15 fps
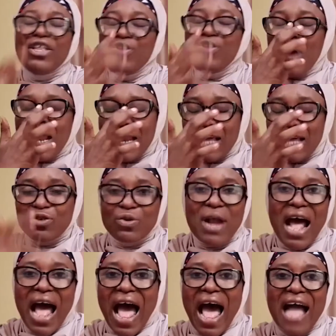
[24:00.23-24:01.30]
a new electoral
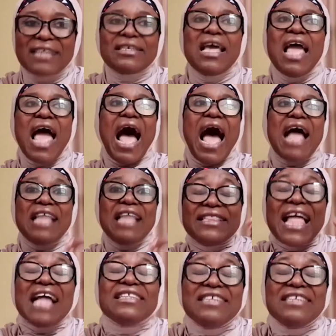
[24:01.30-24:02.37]
act, and
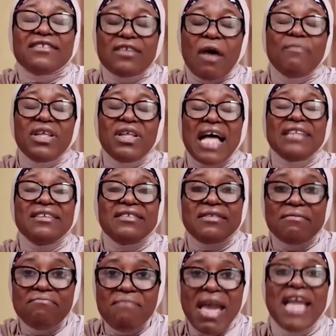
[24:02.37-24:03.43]
that is something that is
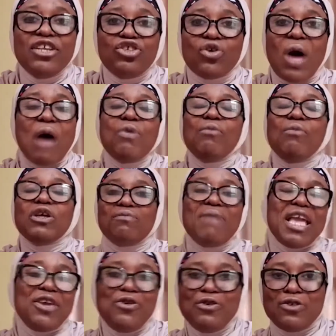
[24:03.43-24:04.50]
major, and we must
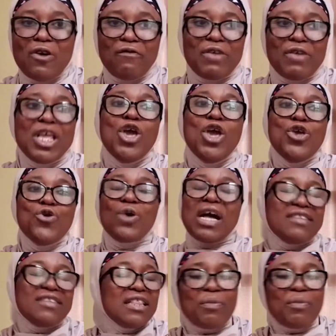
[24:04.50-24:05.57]
make use of it. You can
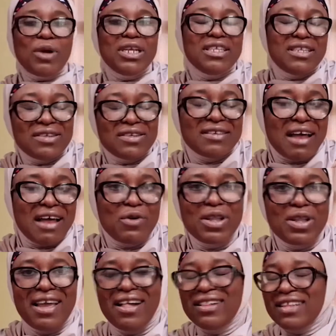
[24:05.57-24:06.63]
see the politicians are
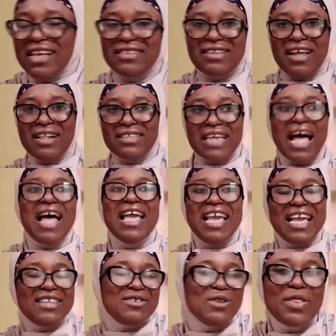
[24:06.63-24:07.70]
running out of water.
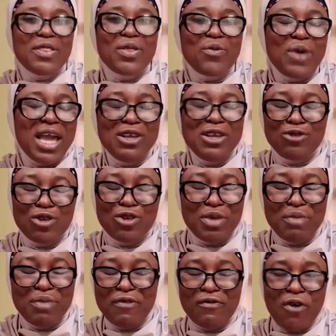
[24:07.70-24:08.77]
It's not the way it used to
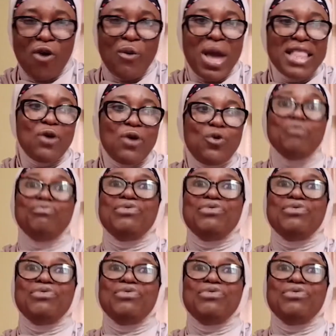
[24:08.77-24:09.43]
be before, where they could